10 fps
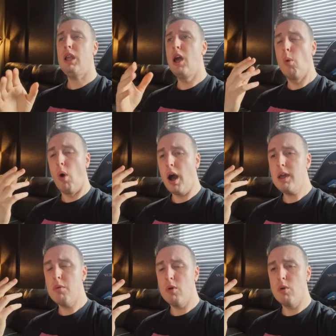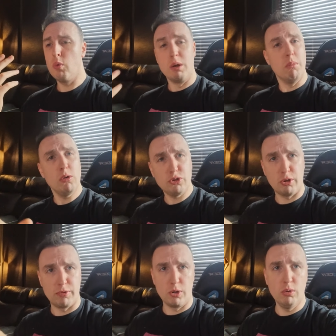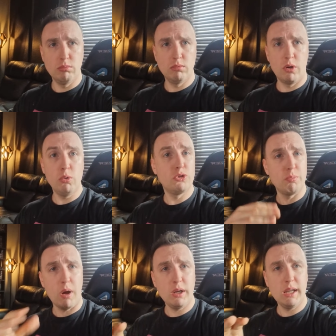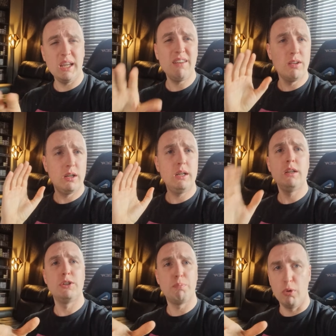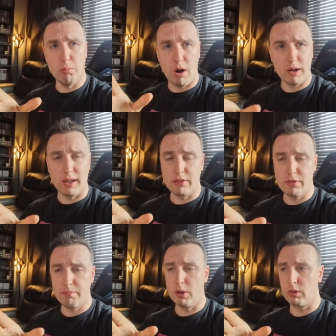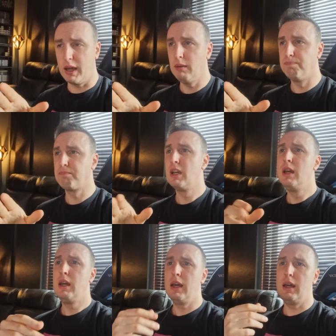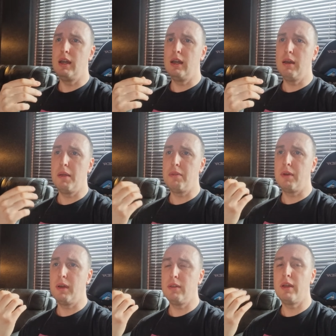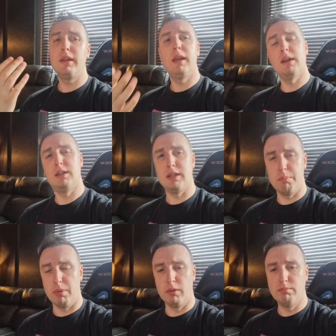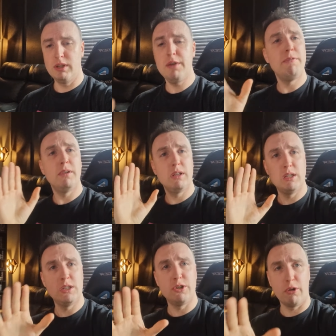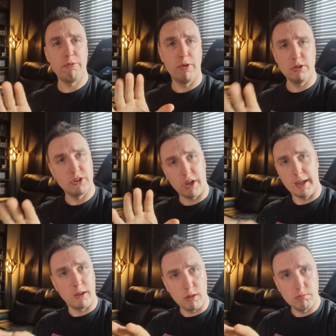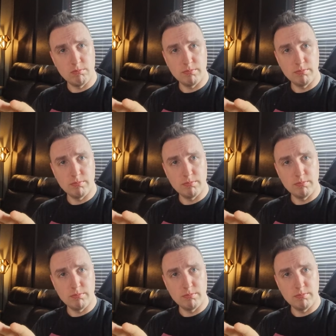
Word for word: Uh, why will most of you lose money even in this bull market? Okay? Uh, and, uh, and the idea is simple. If this is your first cycle,